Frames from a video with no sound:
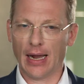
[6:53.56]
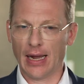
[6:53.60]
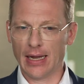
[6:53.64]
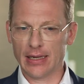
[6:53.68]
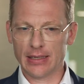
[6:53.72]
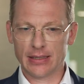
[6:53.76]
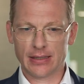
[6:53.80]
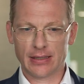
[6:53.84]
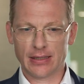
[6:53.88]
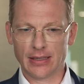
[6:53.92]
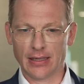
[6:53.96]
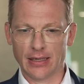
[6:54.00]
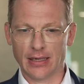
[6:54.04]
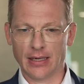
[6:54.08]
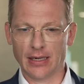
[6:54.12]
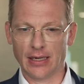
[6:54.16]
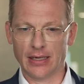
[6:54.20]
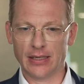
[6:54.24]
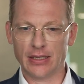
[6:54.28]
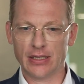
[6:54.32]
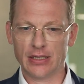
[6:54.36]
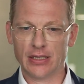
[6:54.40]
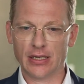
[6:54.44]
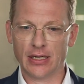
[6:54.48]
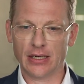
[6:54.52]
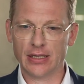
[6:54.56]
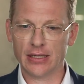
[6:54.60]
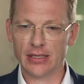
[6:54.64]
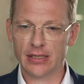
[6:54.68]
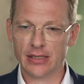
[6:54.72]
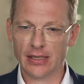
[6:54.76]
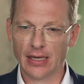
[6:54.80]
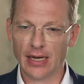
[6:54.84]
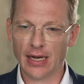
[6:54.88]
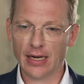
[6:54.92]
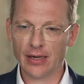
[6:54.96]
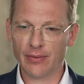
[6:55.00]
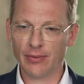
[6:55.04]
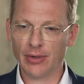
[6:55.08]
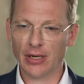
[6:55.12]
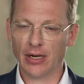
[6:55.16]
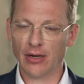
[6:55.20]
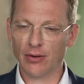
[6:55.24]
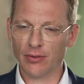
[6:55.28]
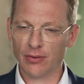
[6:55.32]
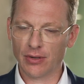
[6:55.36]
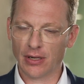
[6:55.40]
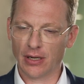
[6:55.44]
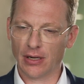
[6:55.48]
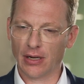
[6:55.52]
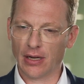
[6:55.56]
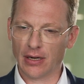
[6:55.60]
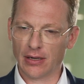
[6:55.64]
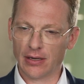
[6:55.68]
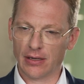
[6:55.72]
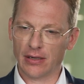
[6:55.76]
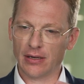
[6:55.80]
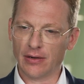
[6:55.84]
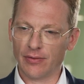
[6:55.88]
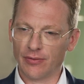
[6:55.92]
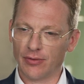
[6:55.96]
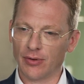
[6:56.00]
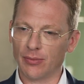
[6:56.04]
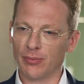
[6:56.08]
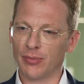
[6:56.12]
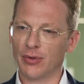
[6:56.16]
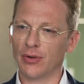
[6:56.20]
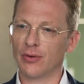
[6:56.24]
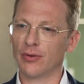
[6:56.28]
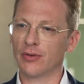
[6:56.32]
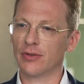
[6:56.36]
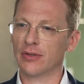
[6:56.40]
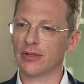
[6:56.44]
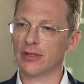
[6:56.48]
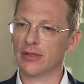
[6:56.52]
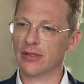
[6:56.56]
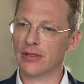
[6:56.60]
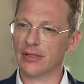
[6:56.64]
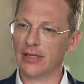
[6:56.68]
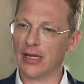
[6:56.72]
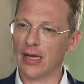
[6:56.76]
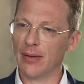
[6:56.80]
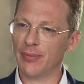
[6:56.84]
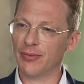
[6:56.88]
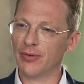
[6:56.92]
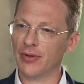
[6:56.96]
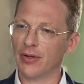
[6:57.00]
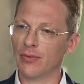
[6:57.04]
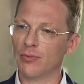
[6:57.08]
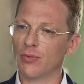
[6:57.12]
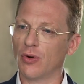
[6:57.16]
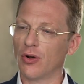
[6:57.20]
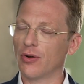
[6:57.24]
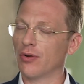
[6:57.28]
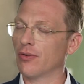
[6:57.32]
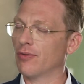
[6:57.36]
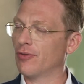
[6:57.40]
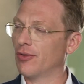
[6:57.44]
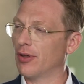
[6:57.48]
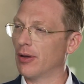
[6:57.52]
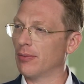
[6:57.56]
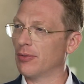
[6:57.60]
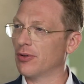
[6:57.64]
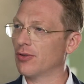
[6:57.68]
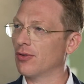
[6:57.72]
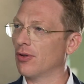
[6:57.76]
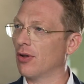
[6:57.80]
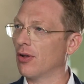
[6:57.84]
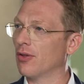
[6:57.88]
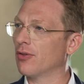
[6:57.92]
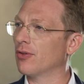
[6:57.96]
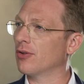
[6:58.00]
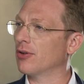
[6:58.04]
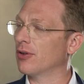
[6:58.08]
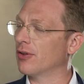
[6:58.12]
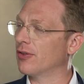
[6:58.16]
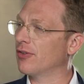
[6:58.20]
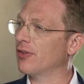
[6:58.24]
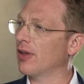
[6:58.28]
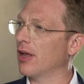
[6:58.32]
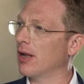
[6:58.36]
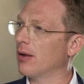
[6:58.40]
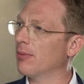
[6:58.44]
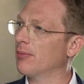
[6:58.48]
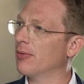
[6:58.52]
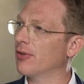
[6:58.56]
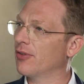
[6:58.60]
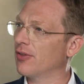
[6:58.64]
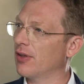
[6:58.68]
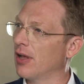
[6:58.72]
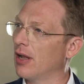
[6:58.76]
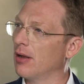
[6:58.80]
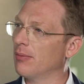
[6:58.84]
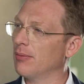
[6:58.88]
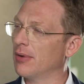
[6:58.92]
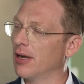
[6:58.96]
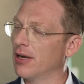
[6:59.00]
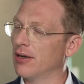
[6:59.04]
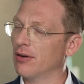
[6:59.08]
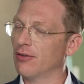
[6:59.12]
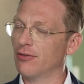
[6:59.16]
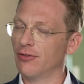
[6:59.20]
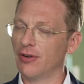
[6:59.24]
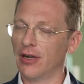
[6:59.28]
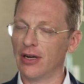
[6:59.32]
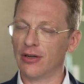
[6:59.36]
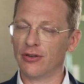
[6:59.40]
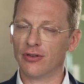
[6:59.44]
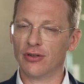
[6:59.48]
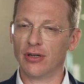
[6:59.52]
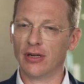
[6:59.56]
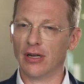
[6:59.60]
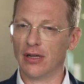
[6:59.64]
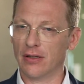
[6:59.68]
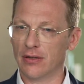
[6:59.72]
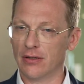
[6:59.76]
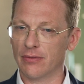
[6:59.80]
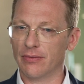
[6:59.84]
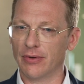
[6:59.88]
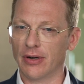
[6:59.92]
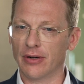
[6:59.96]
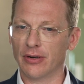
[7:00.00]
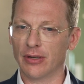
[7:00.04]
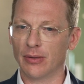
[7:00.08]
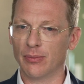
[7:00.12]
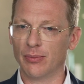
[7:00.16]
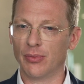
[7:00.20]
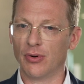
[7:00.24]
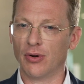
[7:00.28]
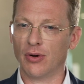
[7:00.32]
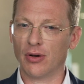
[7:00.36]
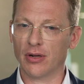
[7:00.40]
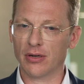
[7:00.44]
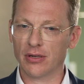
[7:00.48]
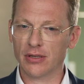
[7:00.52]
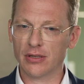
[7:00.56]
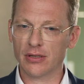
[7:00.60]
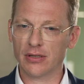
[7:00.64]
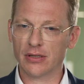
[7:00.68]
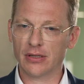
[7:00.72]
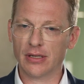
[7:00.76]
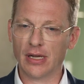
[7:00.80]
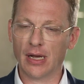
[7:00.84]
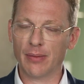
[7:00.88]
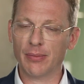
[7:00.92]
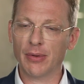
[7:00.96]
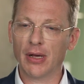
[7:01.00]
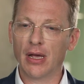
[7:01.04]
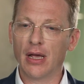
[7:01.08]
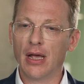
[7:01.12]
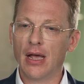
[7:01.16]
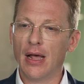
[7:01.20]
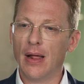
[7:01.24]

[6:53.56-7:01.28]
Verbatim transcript: As uh, initially said, we are looking at the different process steps, and one of them is also the cell, cell manufacturing as a very important step.